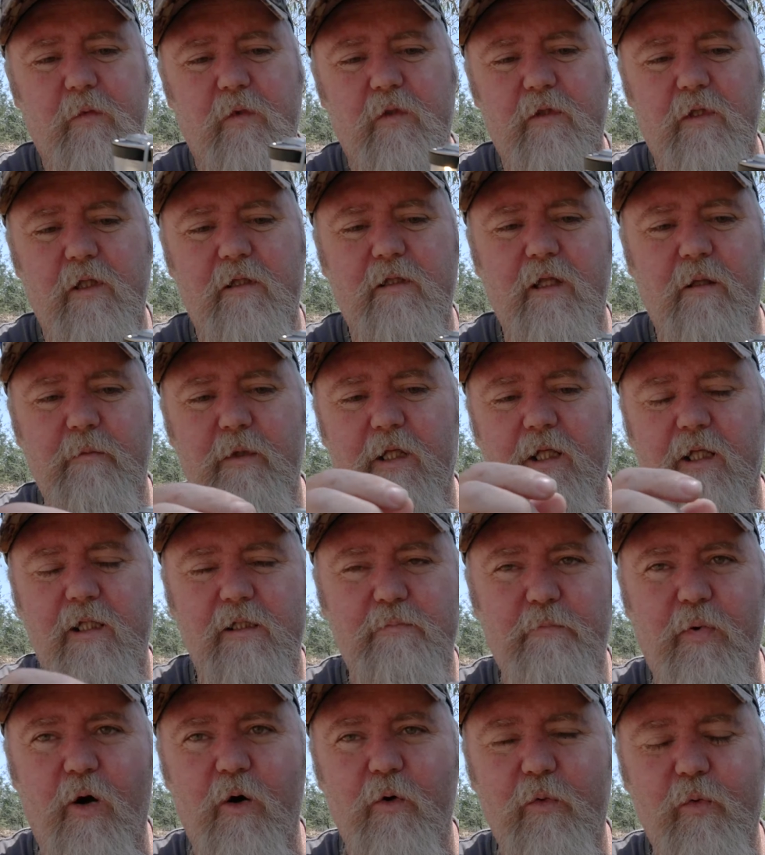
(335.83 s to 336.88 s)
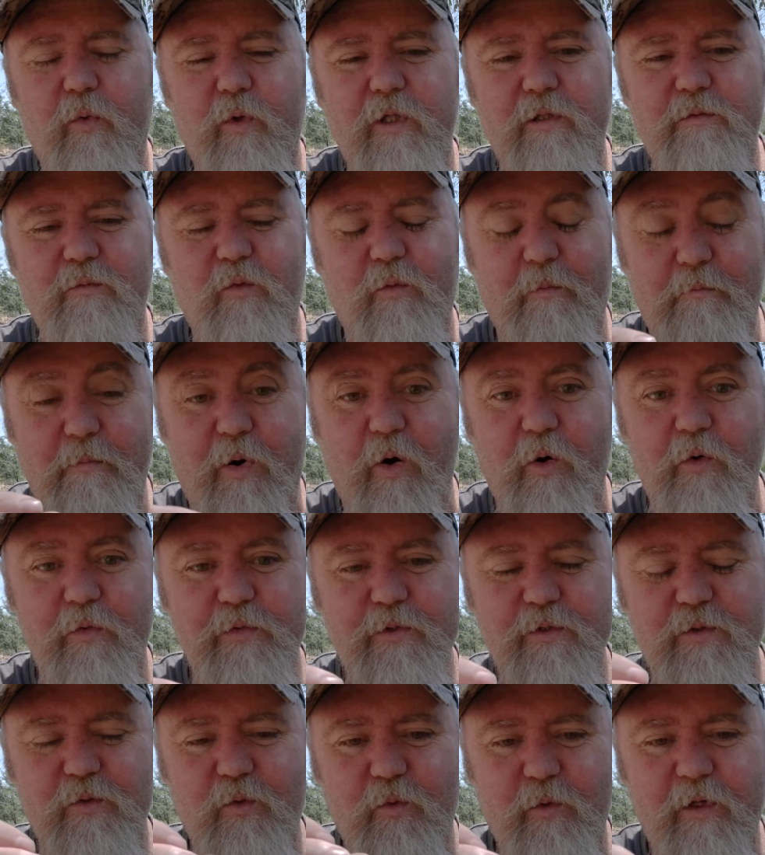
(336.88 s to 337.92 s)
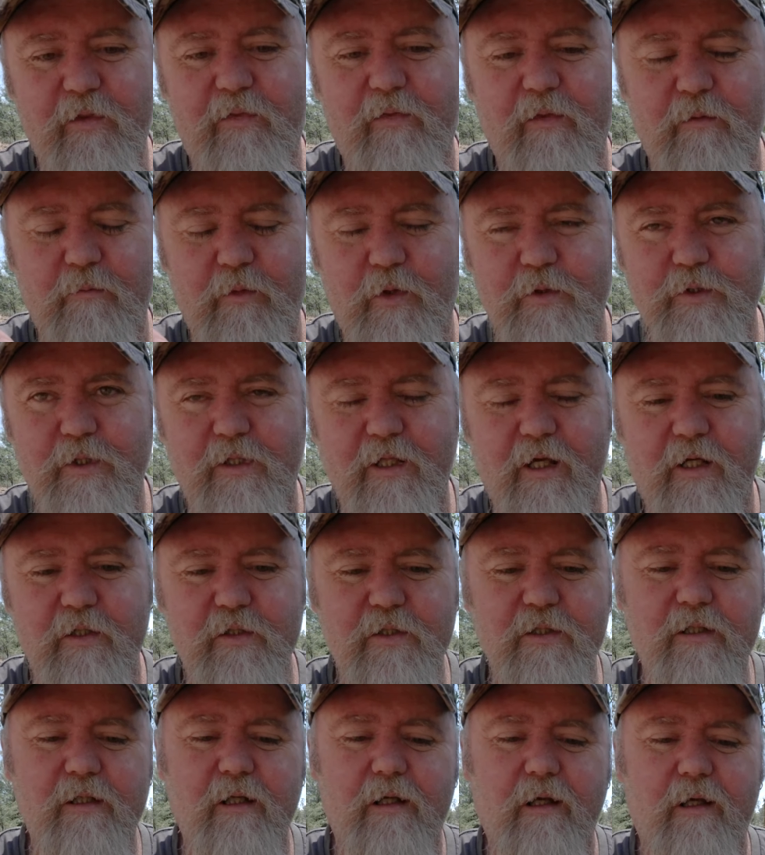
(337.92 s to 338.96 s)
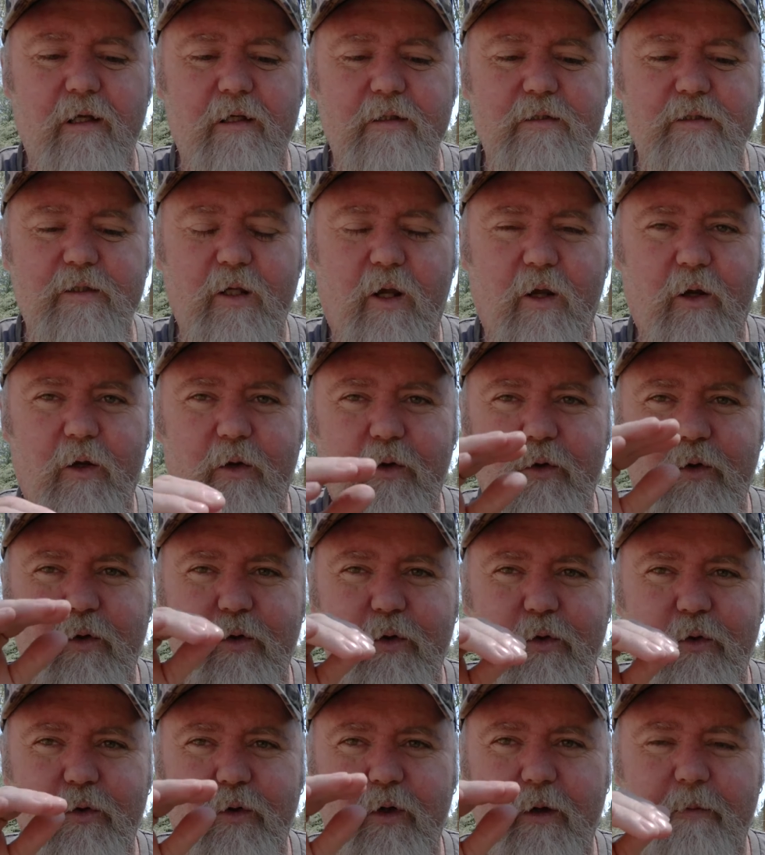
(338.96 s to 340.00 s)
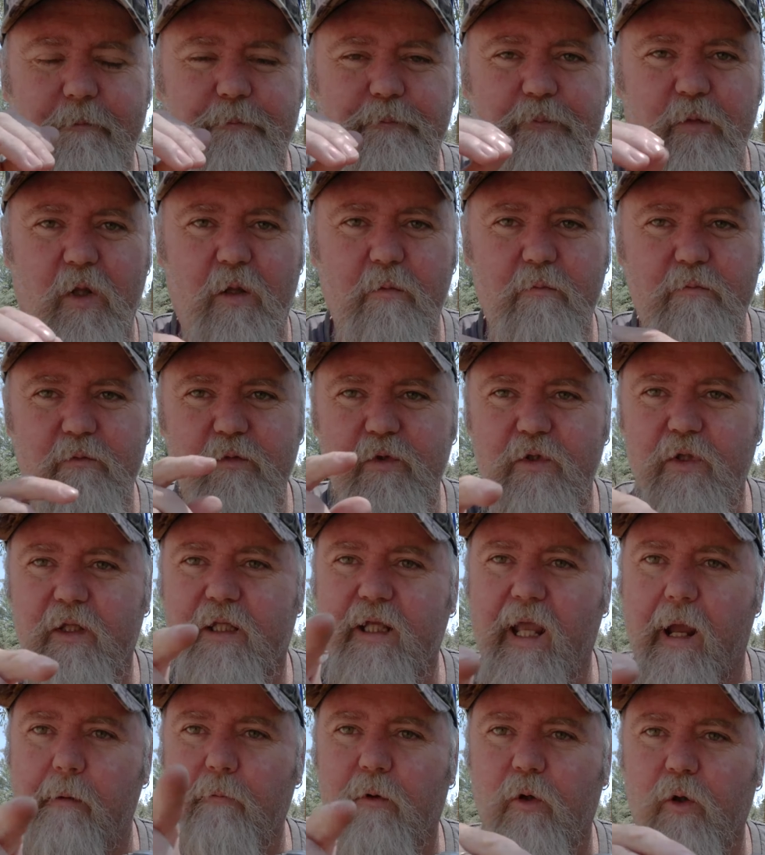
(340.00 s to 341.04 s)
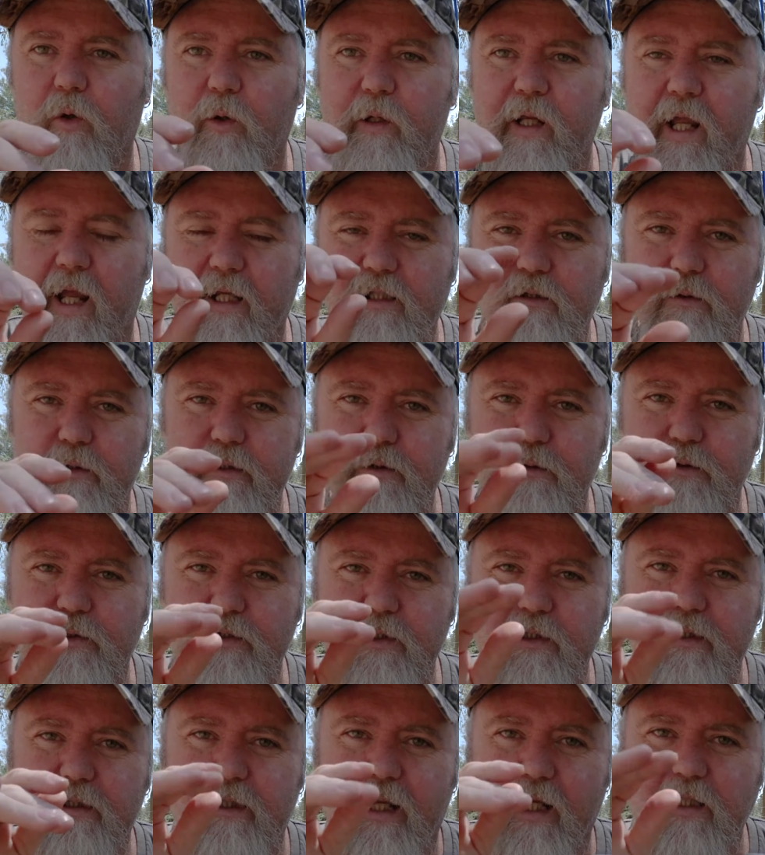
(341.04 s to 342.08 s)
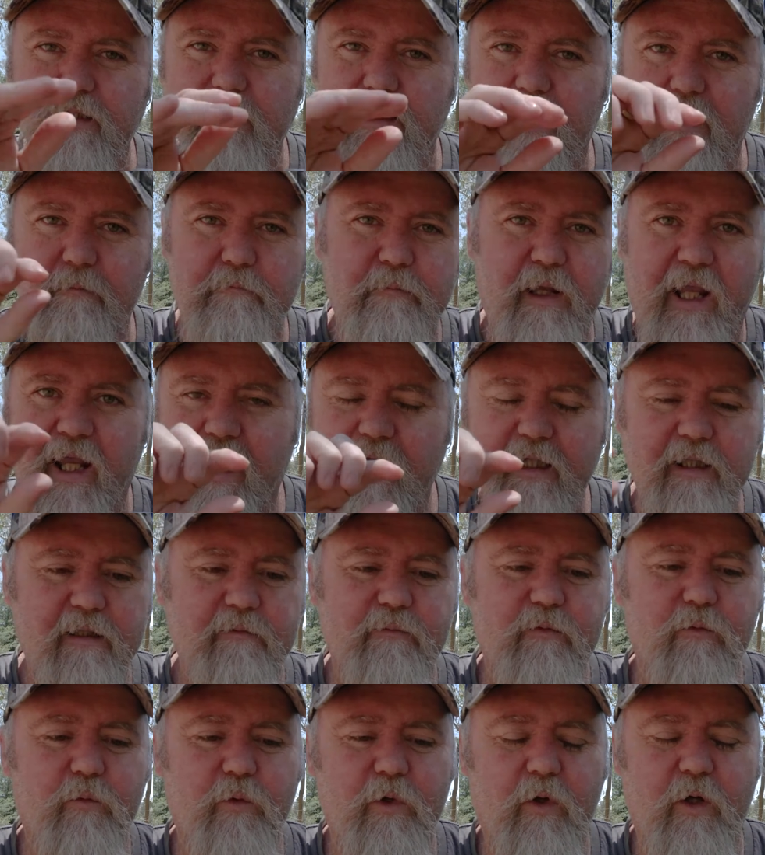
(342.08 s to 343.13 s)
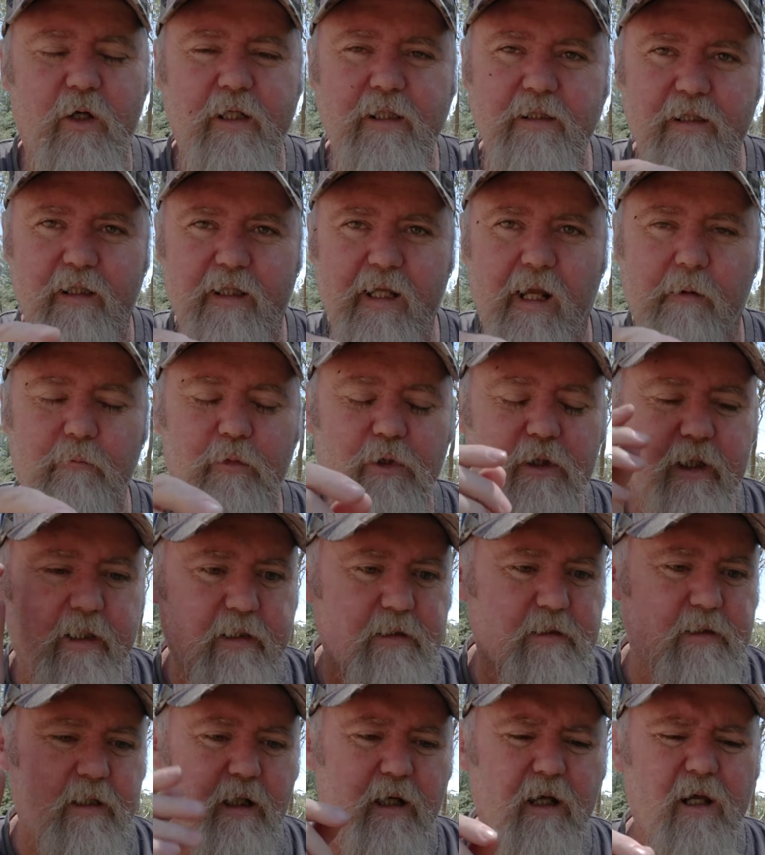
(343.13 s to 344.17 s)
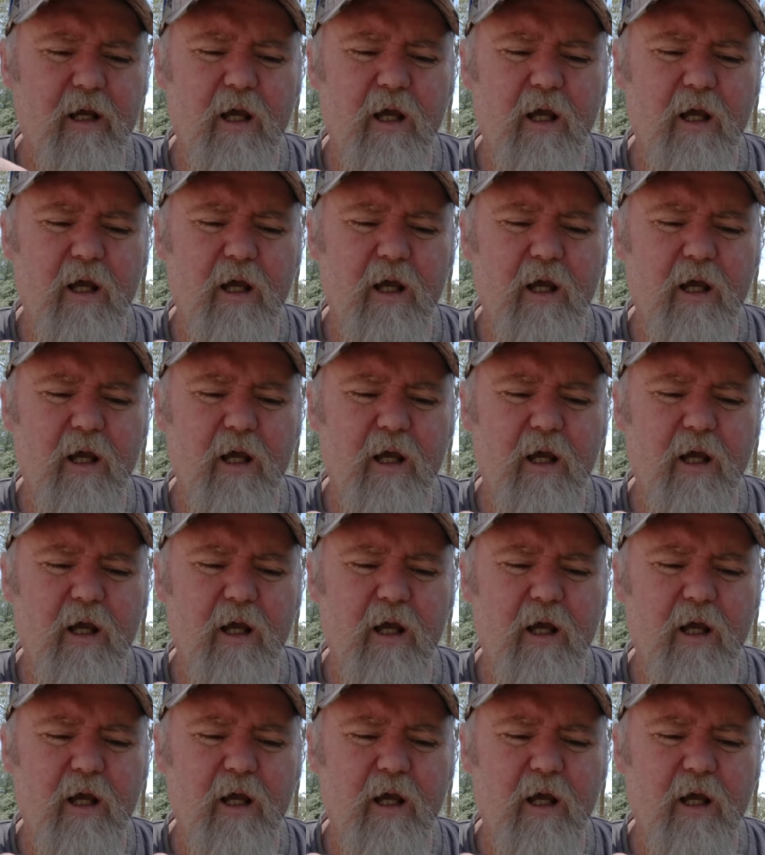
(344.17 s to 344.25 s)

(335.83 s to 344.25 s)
The dimming is pulse width modulation, so the camera will react to it. You'll see it actually get banding in the camera lens.